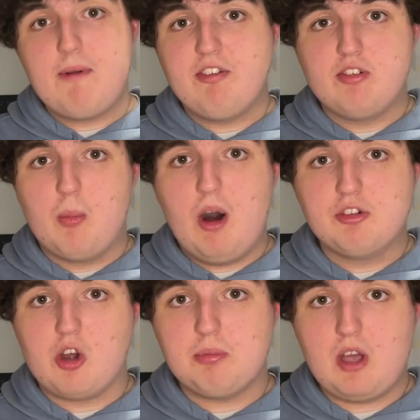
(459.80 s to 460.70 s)
Breath of the Wild
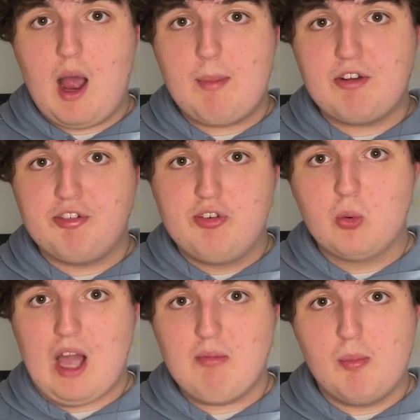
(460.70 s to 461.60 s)
dropped, I went full
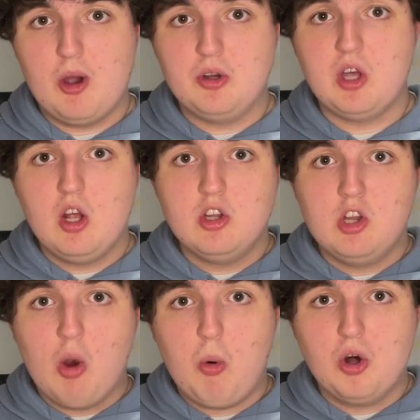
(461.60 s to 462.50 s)
camel mode.
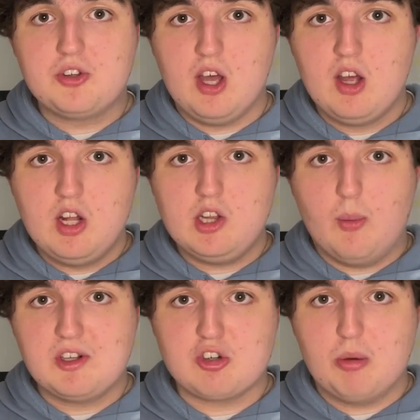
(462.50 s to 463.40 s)
No water, no
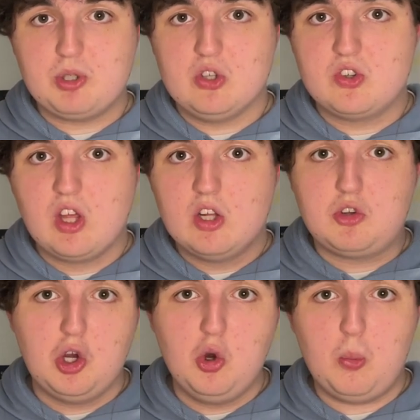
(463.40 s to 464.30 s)
interruptions,
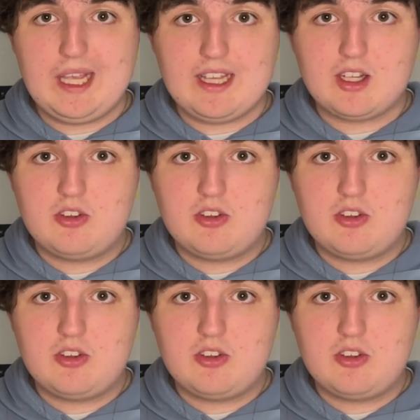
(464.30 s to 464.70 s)
2 weeks.